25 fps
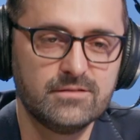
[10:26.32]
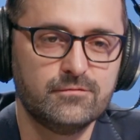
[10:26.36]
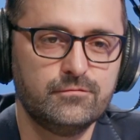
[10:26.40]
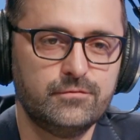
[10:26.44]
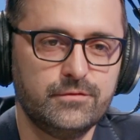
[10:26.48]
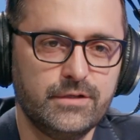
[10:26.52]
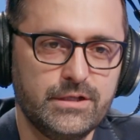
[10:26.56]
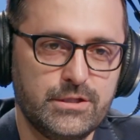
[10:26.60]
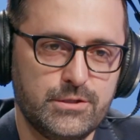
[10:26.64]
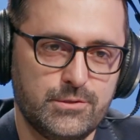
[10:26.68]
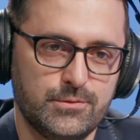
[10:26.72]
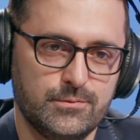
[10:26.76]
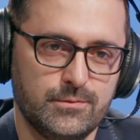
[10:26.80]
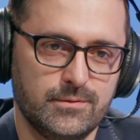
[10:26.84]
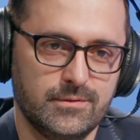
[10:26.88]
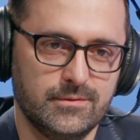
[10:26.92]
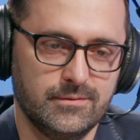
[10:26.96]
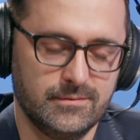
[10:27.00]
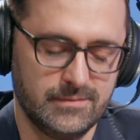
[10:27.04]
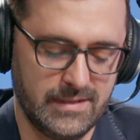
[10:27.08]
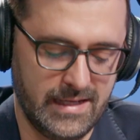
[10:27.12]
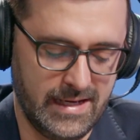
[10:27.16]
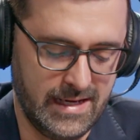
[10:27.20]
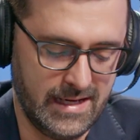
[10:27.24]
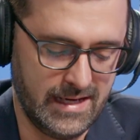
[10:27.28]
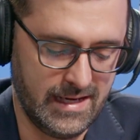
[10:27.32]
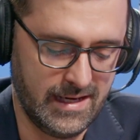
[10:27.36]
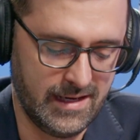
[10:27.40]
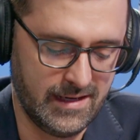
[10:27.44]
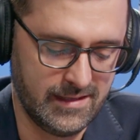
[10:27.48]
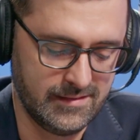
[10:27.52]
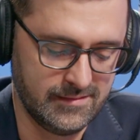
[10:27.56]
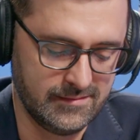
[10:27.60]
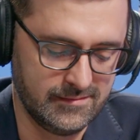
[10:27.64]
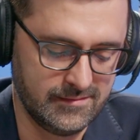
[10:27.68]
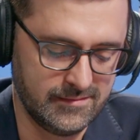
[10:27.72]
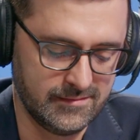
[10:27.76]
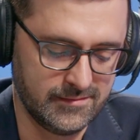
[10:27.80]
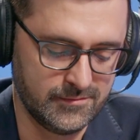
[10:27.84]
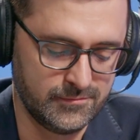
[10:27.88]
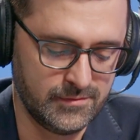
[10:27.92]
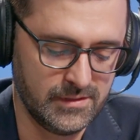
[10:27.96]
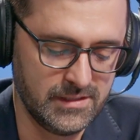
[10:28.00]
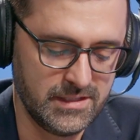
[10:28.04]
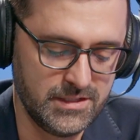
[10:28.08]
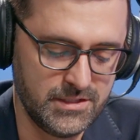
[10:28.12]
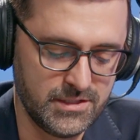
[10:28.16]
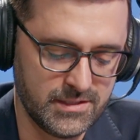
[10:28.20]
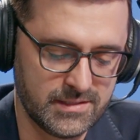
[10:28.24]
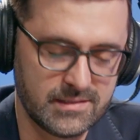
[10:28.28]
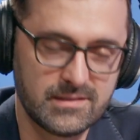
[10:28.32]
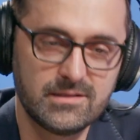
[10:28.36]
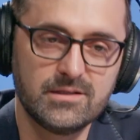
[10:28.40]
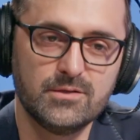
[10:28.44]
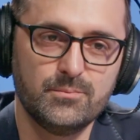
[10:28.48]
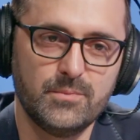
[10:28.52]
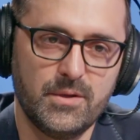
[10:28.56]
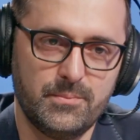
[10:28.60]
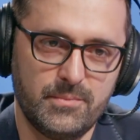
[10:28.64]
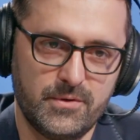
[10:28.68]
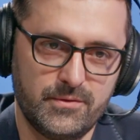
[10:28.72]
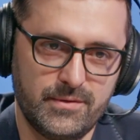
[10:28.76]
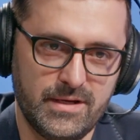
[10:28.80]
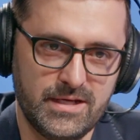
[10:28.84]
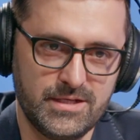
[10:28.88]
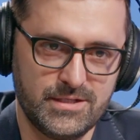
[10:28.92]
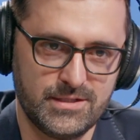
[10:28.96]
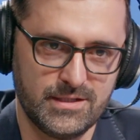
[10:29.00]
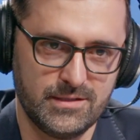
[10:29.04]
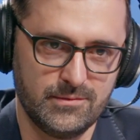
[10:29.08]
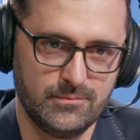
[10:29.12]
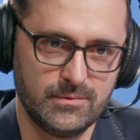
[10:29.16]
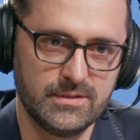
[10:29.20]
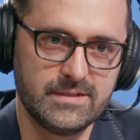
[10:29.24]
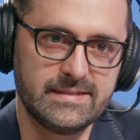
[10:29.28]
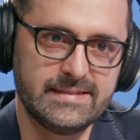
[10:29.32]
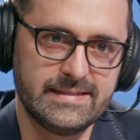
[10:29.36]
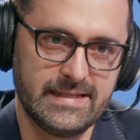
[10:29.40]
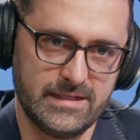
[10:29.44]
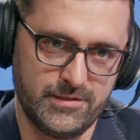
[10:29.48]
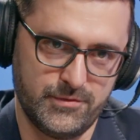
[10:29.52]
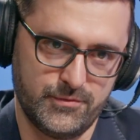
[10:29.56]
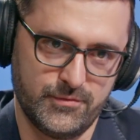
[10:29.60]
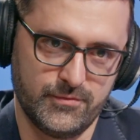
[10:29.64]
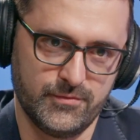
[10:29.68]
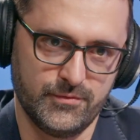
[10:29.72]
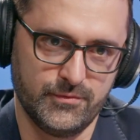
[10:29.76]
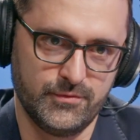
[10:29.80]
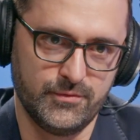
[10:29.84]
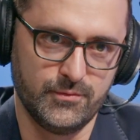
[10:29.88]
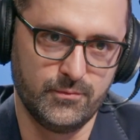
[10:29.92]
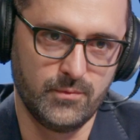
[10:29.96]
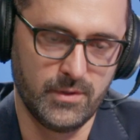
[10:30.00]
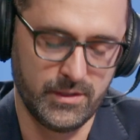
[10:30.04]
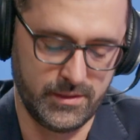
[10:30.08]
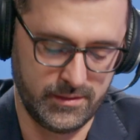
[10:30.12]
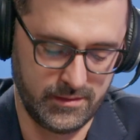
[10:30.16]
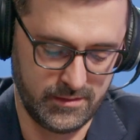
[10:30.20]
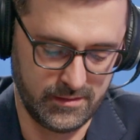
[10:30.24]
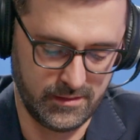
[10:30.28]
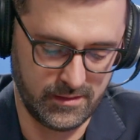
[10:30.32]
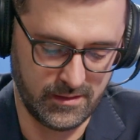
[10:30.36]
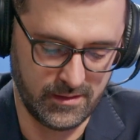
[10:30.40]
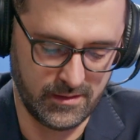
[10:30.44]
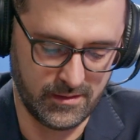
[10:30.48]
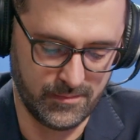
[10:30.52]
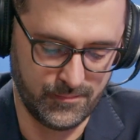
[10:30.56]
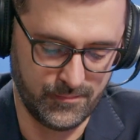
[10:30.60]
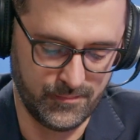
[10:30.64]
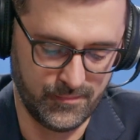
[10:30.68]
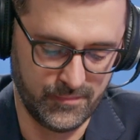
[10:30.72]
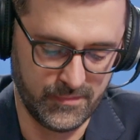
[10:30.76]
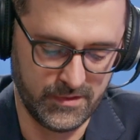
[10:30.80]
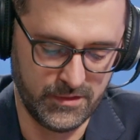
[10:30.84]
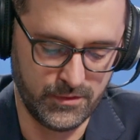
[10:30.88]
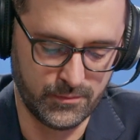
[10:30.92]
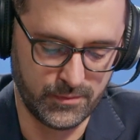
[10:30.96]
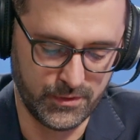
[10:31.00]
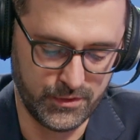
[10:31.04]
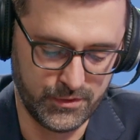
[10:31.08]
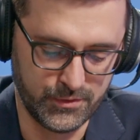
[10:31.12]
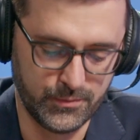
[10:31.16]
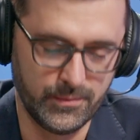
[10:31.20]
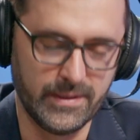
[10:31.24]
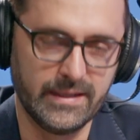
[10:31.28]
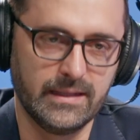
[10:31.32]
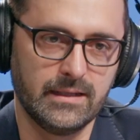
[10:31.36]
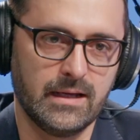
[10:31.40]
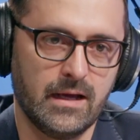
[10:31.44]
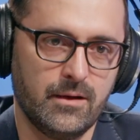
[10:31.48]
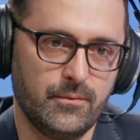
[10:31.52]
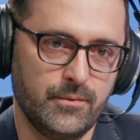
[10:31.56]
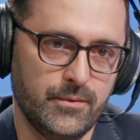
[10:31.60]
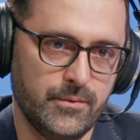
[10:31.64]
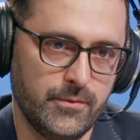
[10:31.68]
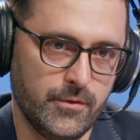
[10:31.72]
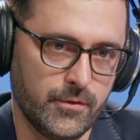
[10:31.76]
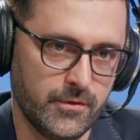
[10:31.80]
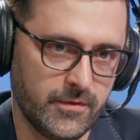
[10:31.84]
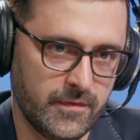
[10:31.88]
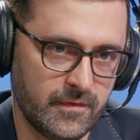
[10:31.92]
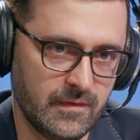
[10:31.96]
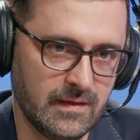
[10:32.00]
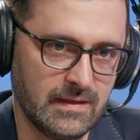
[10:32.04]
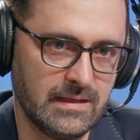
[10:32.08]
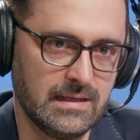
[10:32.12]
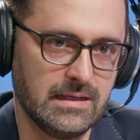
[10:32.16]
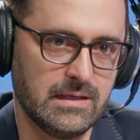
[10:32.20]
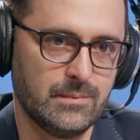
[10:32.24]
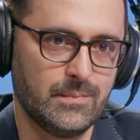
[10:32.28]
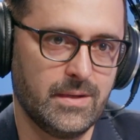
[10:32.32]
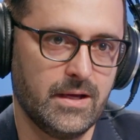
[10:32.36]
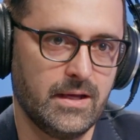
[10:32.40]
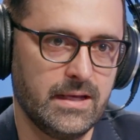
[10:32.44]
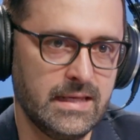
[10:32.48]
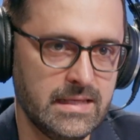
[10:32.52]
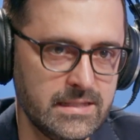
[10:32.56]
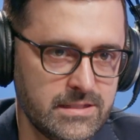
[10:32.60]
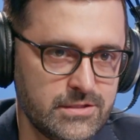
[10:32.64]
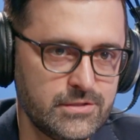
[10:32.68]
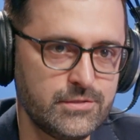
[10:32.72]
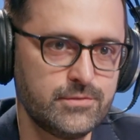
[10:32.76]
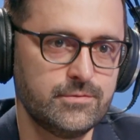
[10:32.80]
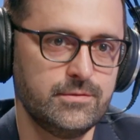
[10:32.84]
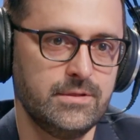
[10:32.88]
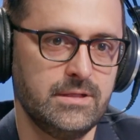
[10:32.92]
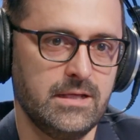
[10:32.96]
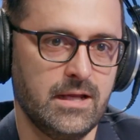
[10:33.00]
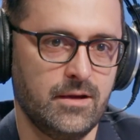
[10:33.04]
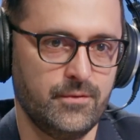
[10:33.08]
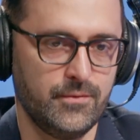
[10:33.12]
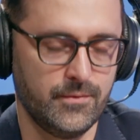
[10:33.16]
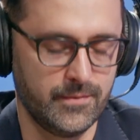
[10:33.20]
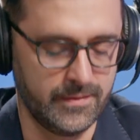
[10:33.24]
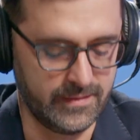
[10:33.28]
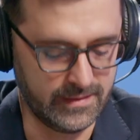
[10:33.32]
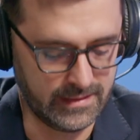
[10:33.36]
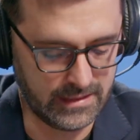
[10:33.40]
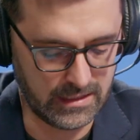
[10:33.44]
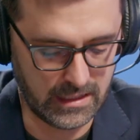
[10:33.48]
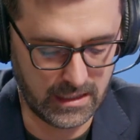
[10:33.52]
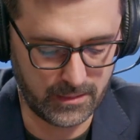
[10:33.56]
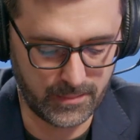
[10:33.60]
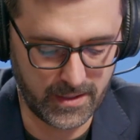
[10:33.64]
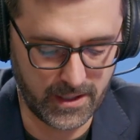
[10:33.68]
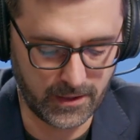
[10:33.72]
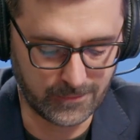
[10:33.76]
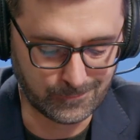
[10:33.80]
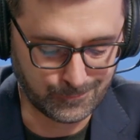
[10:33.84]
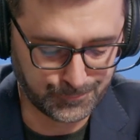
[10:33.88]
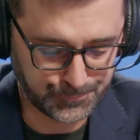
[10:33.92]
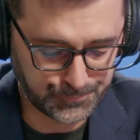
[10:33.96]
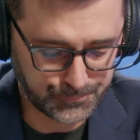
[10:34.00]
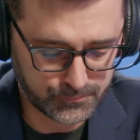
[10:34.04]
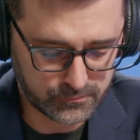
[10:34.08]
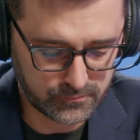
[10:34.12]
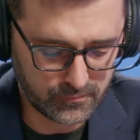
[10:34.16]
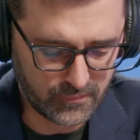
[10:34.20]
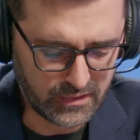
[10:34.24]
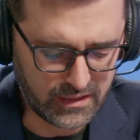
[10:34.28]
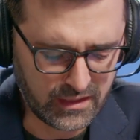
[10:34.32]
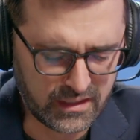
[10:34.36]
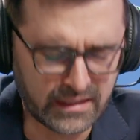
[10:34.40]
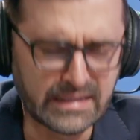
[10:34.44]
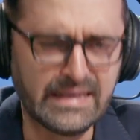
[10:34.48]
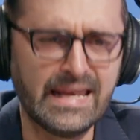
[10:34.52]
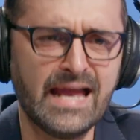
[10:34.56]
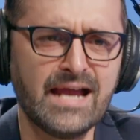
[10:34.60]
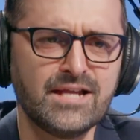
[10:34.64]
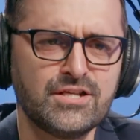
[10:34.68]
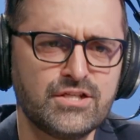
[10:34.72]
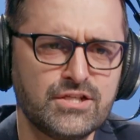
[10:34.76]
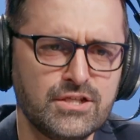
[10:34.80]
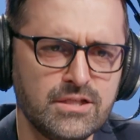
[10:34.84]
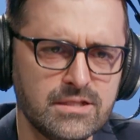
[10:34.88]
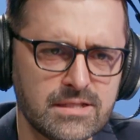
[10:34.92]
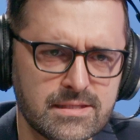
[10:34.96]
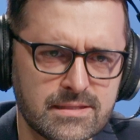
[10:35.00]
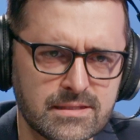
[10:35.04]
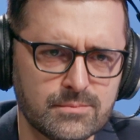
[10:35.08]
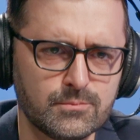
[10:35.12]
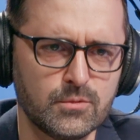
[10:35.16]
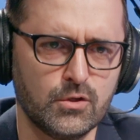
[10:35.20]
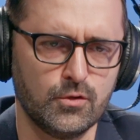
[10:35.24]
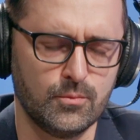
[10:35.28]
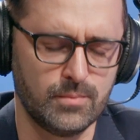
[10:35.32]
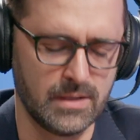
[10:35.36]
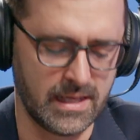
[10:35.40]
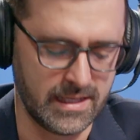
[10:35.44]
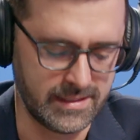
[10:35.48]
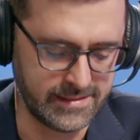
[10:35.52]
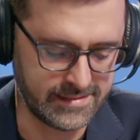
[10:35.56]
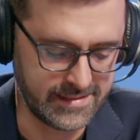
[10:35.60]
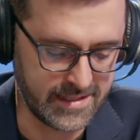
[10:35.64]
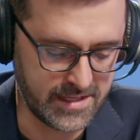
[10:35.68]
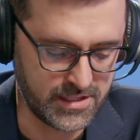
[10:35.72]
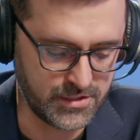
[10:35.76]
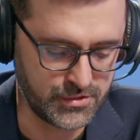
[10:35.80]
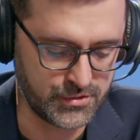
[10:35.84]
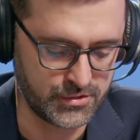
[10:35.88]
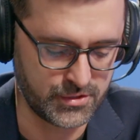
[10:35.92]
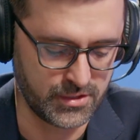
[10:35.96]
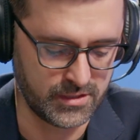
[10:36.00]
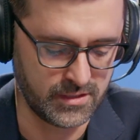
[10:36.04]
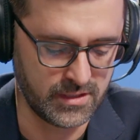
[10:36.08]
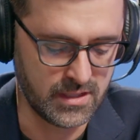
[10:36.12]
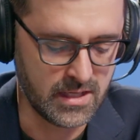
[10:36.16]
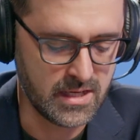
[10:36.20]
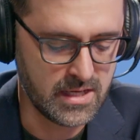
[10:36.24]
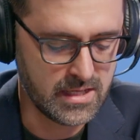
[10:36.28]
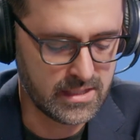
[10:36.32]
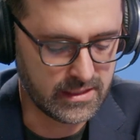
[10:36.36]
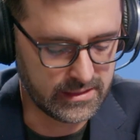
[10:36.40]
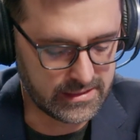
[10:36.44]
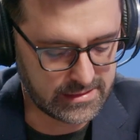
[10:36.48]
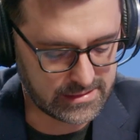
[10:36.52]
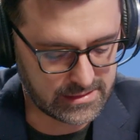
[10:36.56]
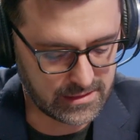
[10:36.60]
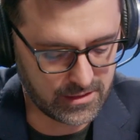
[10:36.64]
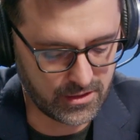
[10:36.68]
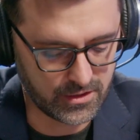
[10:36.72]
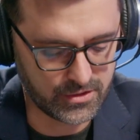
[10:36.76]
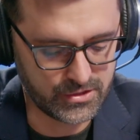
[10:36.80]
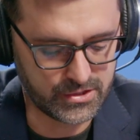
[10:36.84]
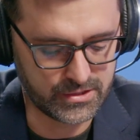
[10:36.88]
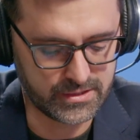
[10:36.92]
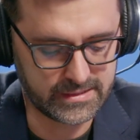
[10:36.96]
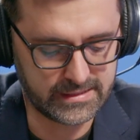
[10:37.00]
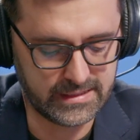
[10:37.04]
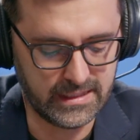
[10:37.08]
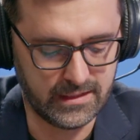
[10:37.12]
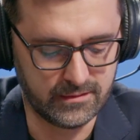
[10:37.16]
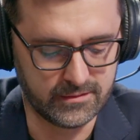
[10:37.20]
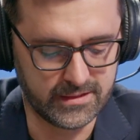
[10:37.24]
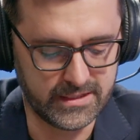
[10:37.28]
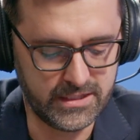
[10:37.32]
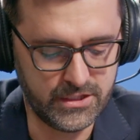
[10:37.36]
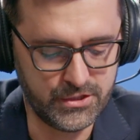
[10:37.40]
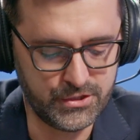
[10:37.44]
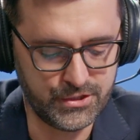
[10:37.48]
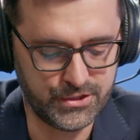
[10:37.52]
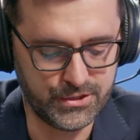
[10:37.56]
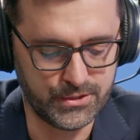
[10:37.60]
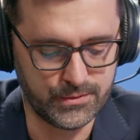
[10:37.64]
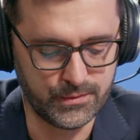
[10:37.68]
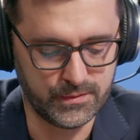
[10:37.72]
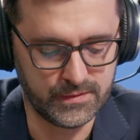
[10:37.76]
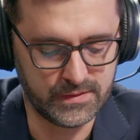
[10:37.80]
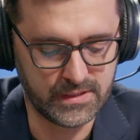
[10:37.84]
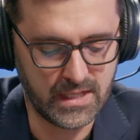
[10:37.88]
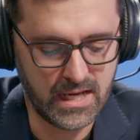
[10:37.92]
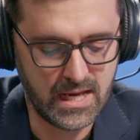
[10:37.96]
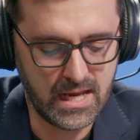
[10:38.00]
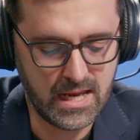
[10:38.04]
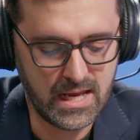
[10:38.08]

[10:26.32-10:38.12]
of ritual and religious commemoration were central to what you were doing, how you were thinking about history, how you were thinking about nationalism, globalization, these larger scale issues.